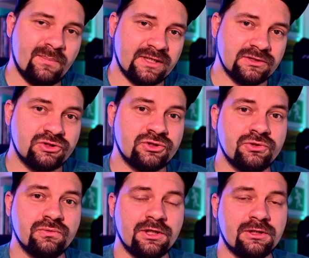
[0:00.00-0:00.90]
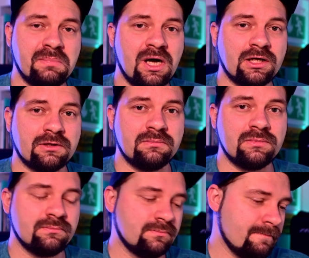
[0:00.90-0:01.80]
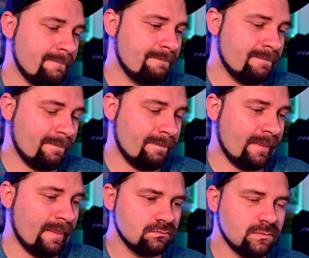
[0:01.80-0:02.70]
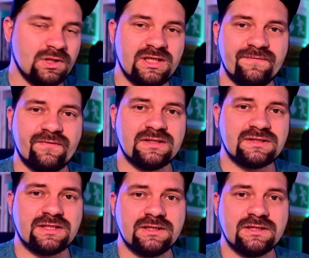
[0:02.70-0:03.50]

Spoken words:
and 2 on the bottom. The event kit